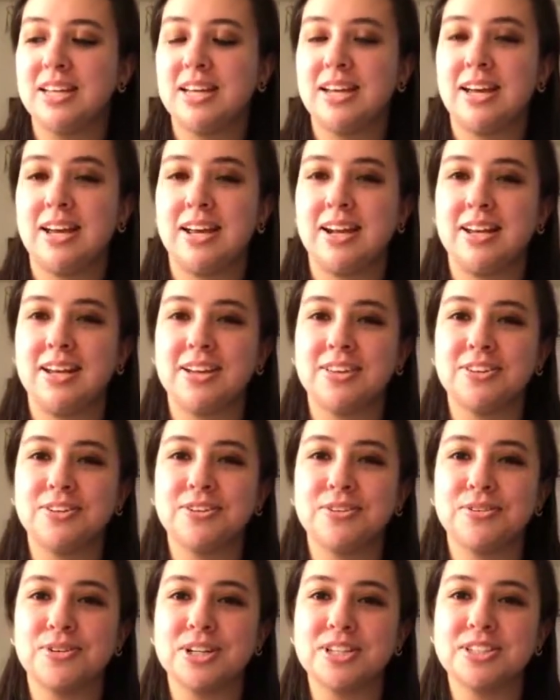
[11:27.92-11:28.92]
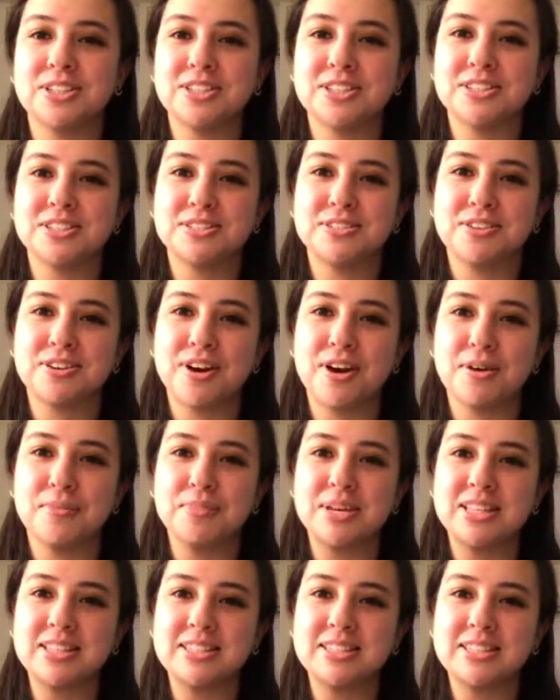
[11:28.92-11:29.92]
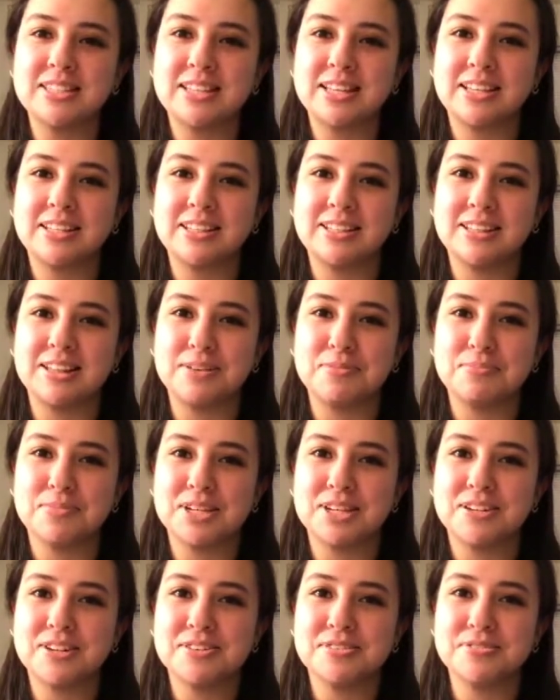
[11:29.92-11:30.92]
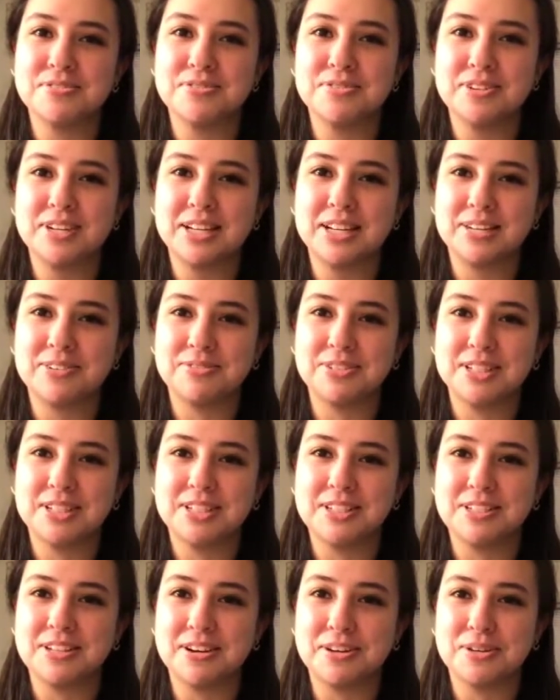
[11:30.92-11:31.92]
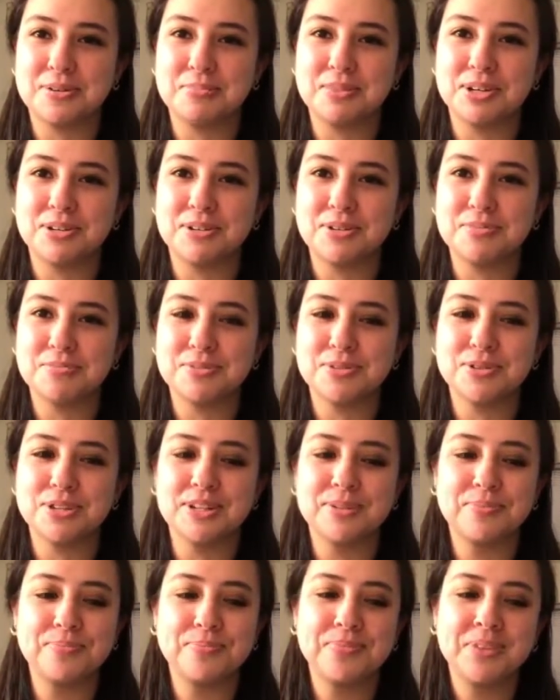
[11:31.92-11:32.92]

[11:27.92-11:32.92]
Any other questions or comments, let me know and we can talk about it more.